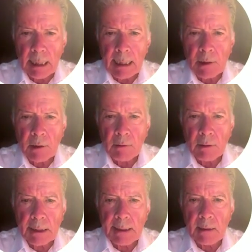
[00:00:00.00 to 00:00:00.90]
has
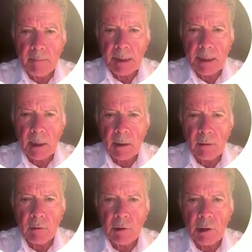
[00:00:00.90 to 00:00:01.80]
to still be
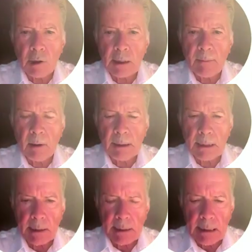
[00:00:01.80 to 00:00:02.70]
done to talk about
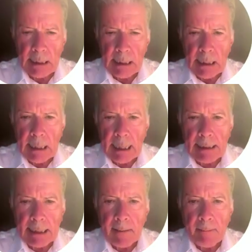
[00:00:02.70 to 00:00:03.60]
this
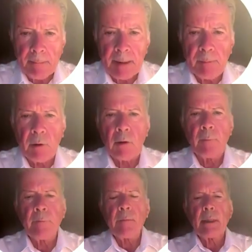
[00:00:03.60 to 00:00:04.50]
and help people
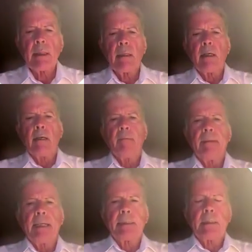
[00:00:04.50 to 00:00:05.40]

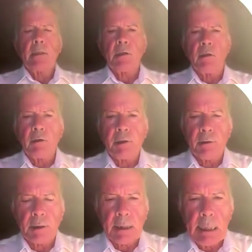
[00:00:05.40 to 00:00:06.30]
make their choices.
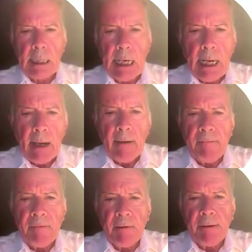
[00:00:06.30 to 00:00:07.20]

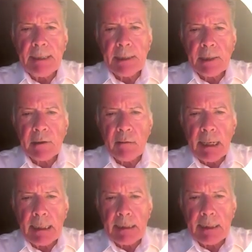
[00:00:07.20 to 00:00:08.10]
Very
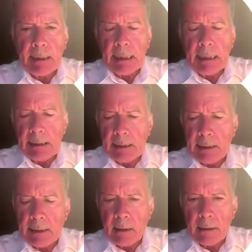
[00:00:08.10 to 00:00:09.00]
striking in
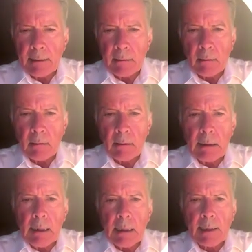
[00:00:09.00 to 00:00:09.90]
this article
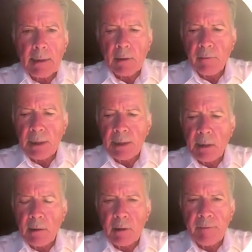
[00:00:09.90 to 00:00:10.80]
is the
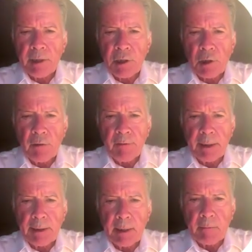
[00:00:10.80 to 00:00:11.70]
result of a
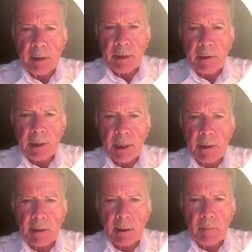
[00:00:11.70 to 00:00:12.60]
survey that we
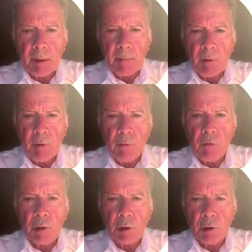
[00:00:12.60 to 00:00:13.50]
conducted in people
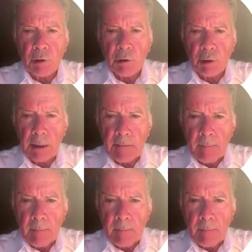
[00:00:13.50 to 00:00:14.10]
who undertook